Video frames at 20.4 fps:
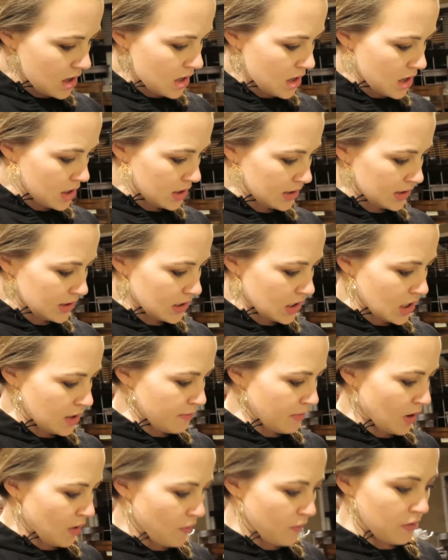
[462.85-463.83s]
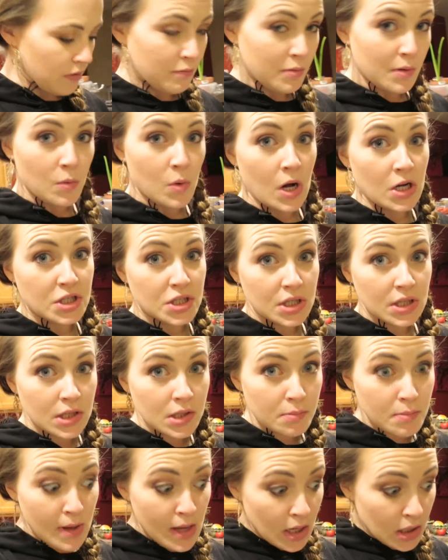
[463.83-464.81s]
And um, we've been watching
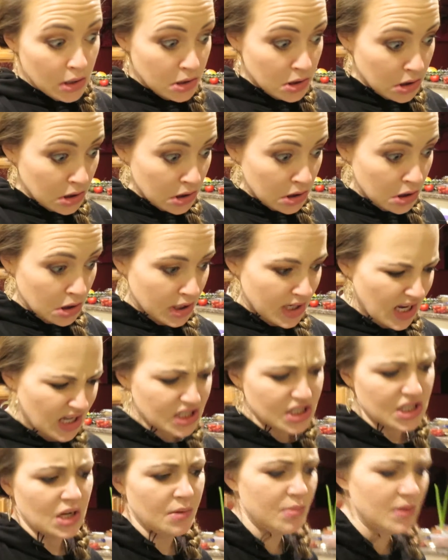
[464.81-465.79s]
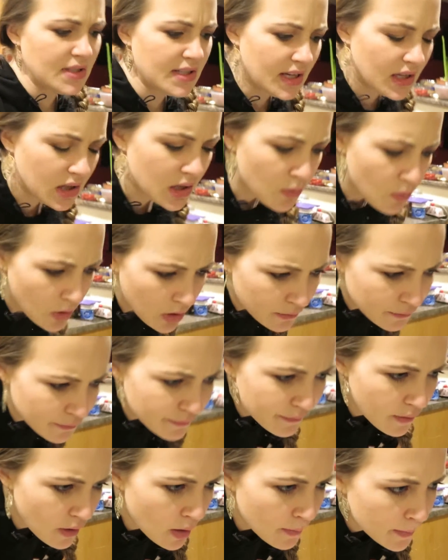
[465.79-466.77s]
The Bachelor, catching up. It's like the one
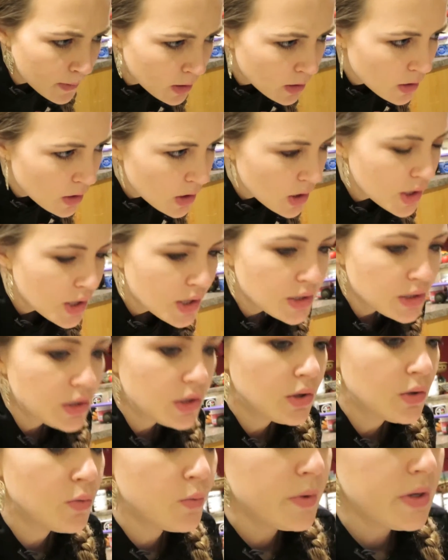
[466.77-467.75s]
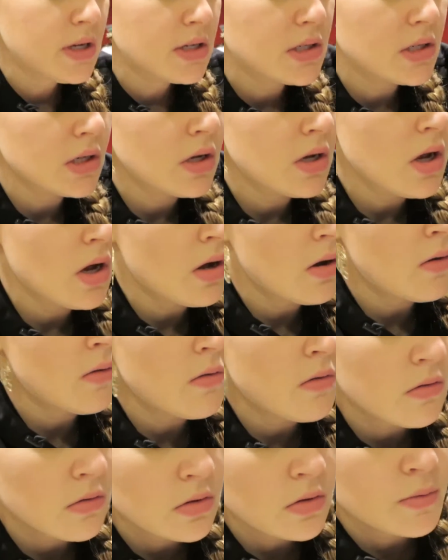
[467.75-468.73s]
from two weeks
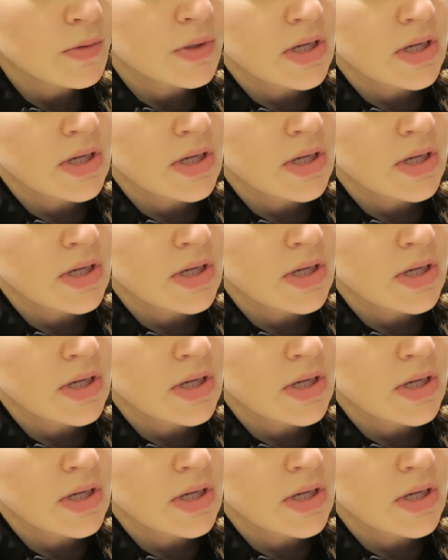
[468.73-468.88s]
ago or